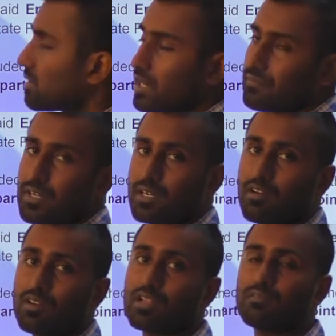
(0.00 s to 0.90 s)
to the lieutenant
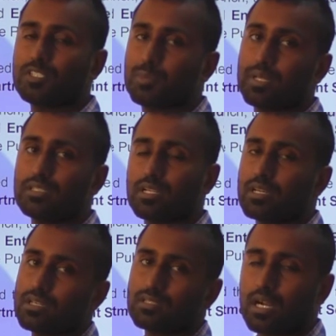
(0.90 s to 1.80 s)
governor, which means that
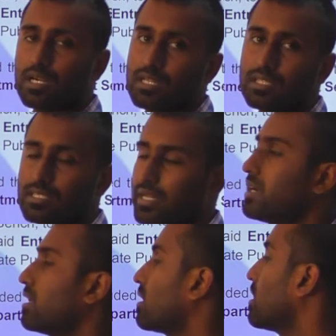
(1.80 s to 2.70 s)
it is under the
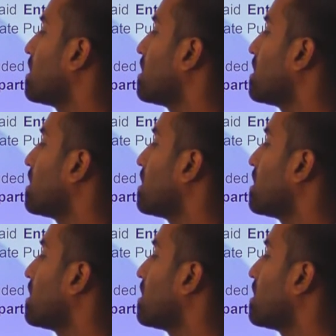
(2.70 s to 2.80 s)
center.